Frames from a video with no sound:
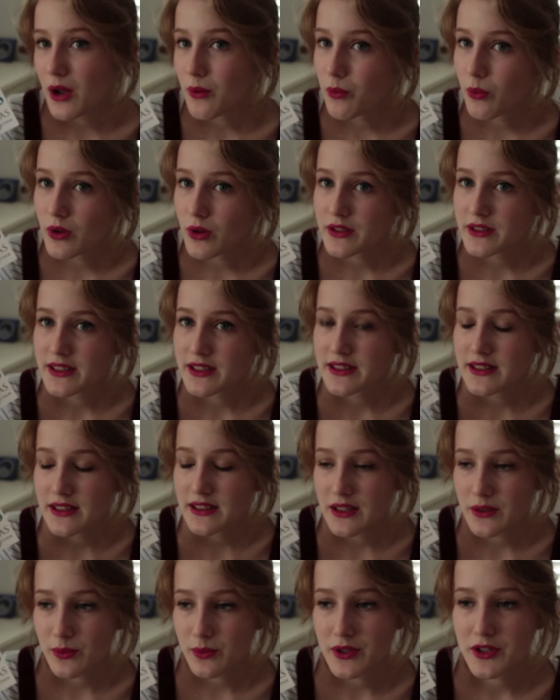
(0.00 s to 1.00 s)
I wanted
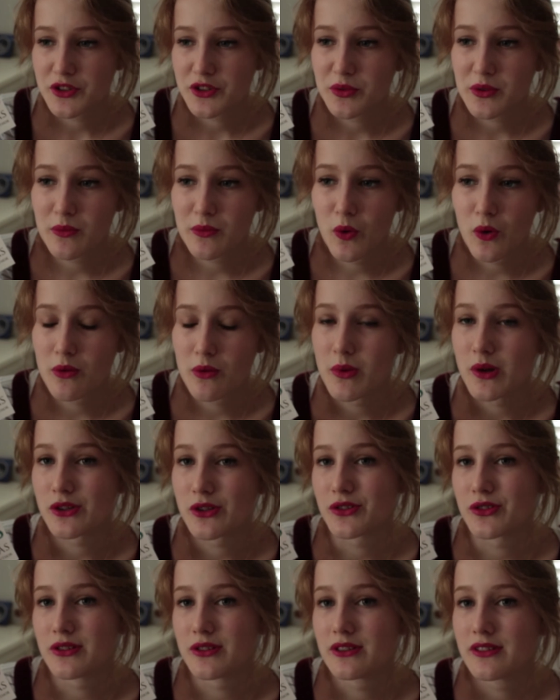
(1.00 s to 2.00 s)
this one to be more
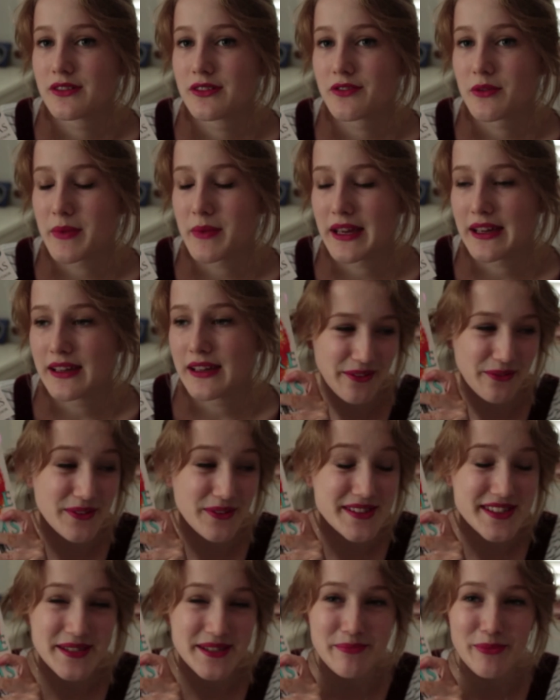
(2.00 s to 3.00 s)
emotional for me. I
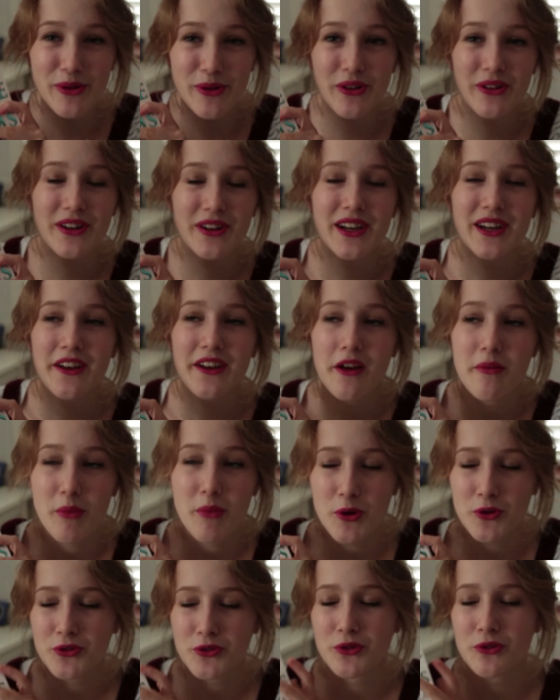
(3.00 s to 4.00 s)
wanted more
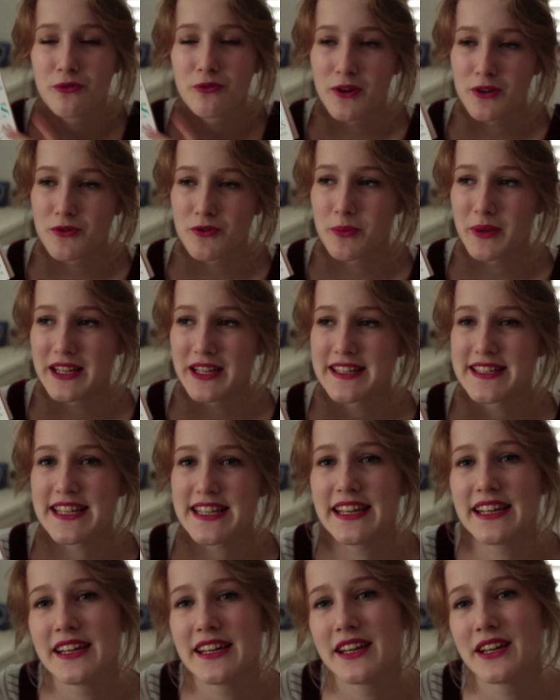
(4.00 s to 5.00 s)
emotional
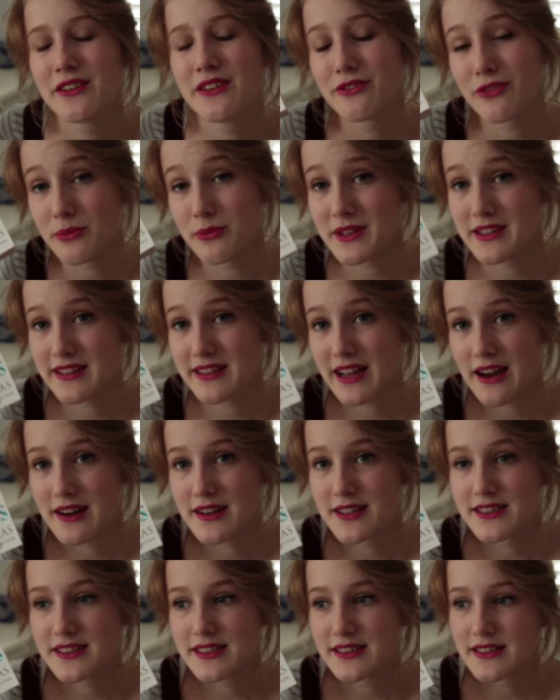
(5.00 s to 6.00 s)
vulnerability from these
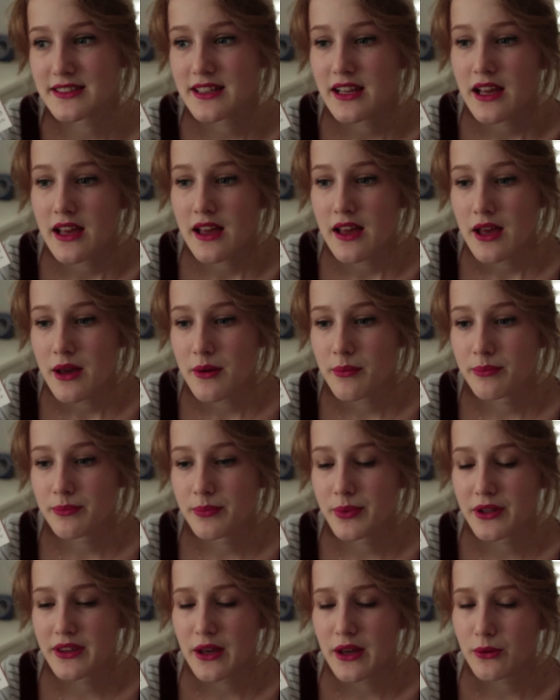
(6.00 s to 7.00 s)
characters,
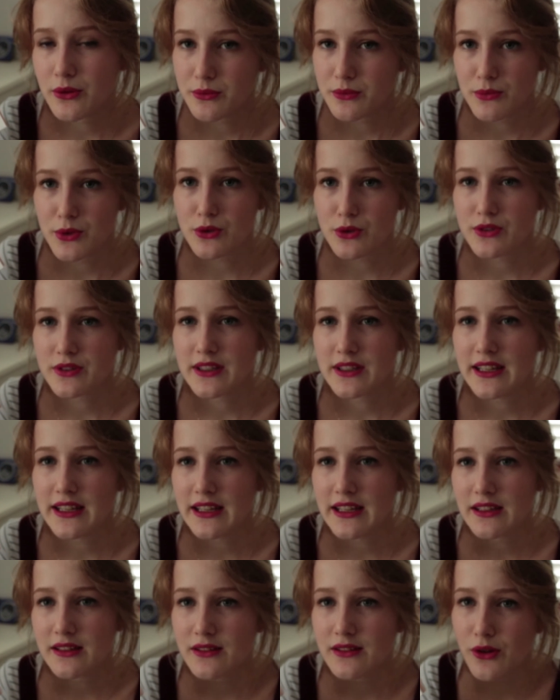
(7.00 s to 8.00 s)
but there was
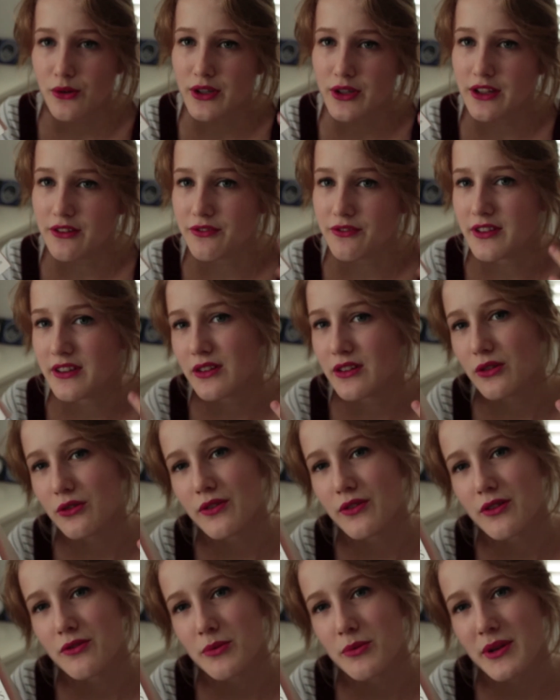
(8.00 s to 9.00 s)
mostly only physical
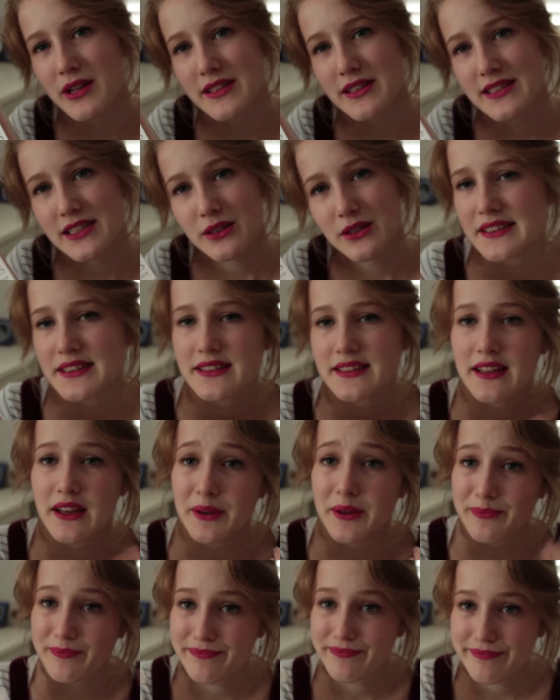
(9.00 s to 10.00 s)
vulnerability.
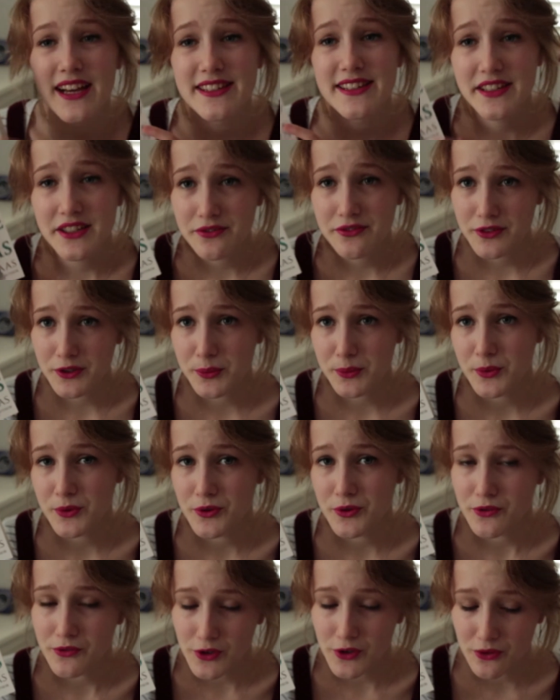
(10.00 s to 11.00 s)
So I did film a
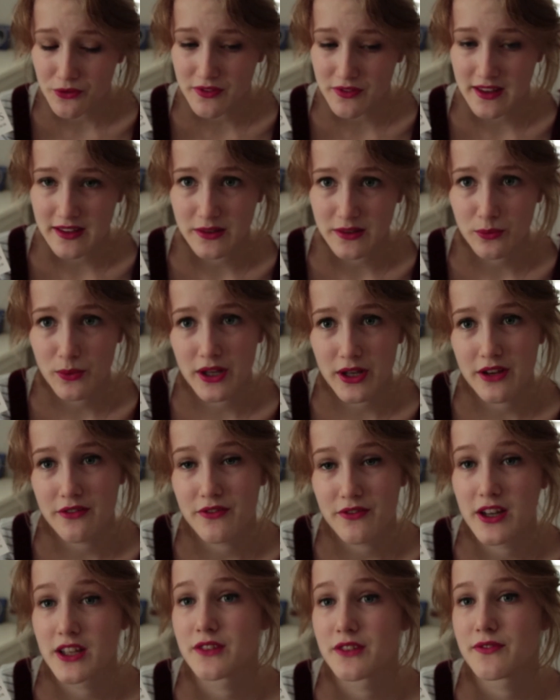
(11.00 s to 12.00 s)
review of this when I
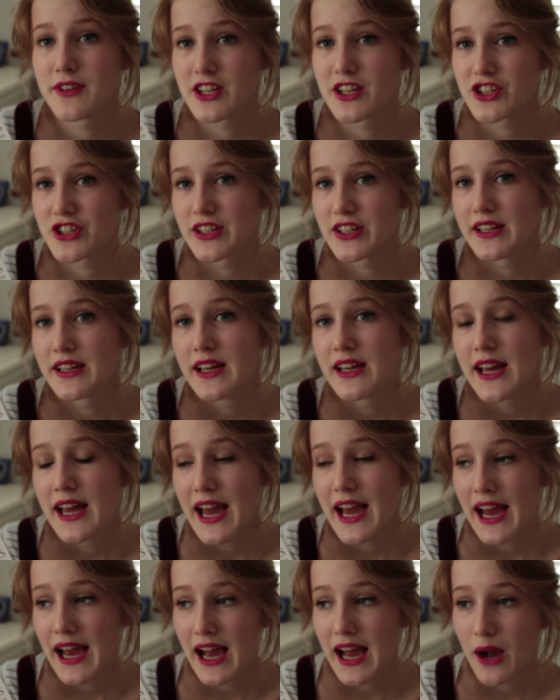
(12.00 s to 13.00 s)
first finished it.
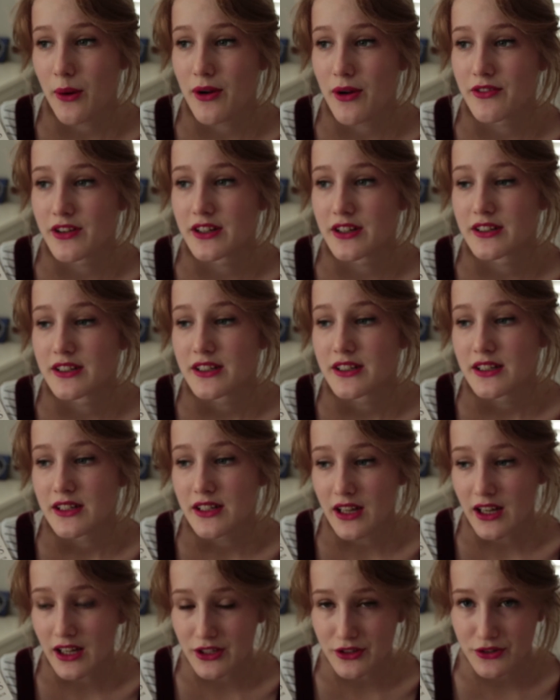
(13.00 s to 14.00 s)
However,
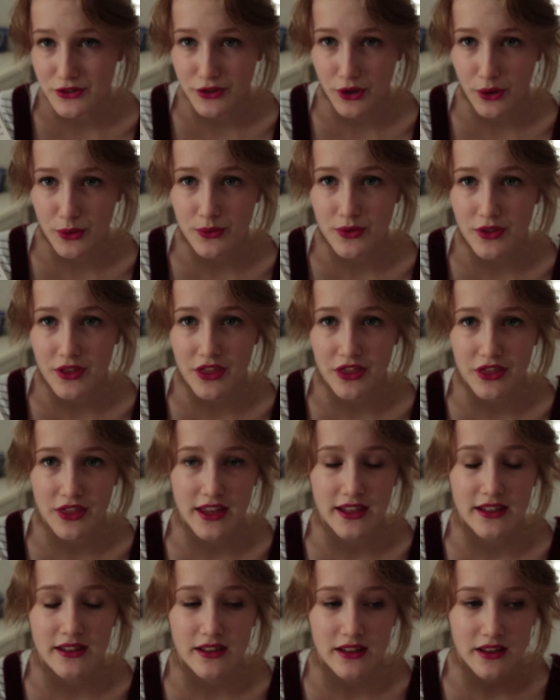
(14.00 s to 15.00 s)
I don't
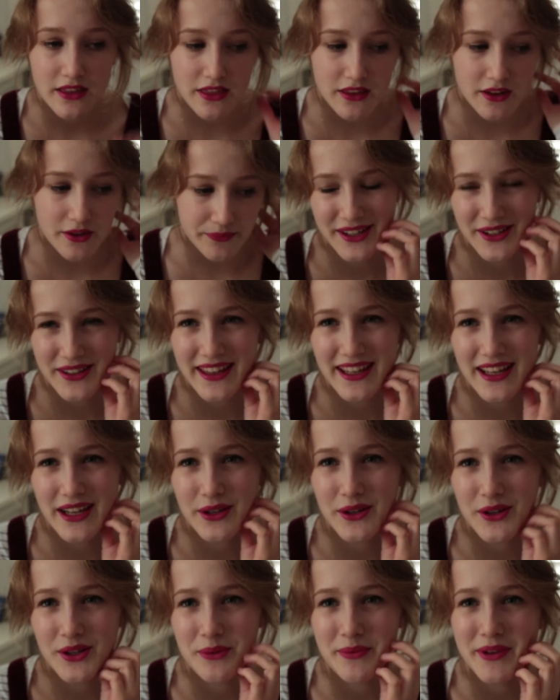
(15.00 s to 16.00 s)
think that, I think
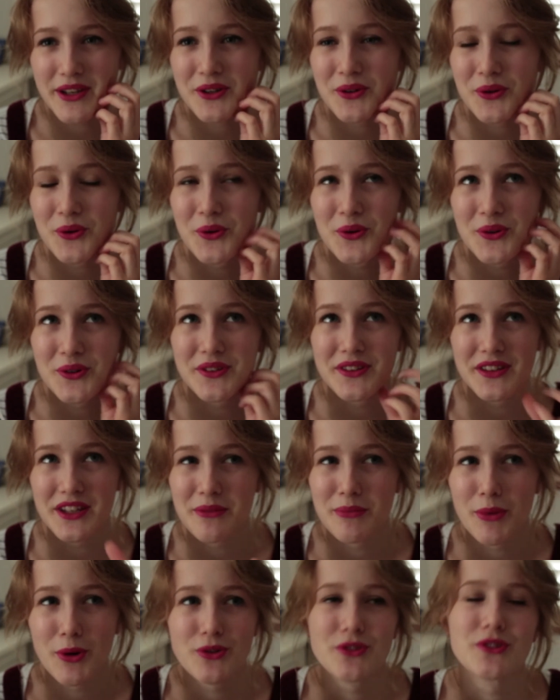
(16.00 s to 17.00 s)
I got a bit caught on the
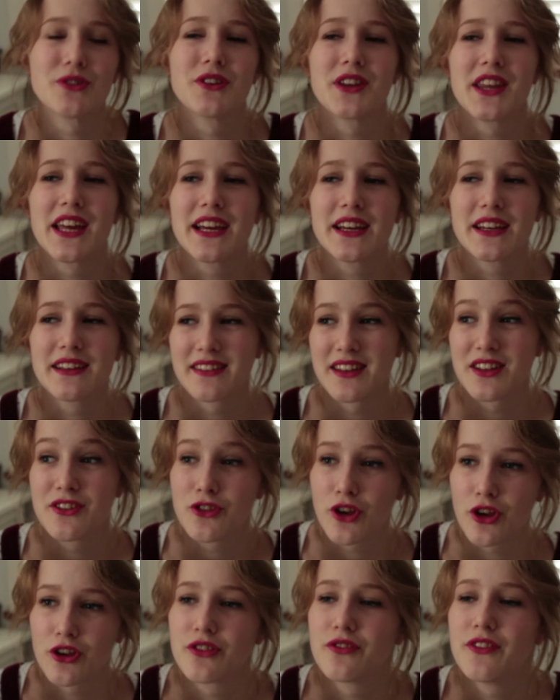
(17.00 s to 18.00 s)
emotional thing because I
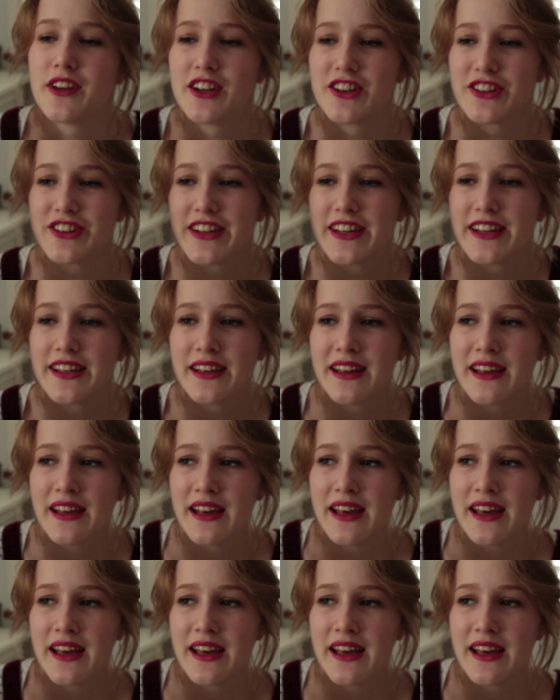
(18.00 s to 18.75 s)
just finished it.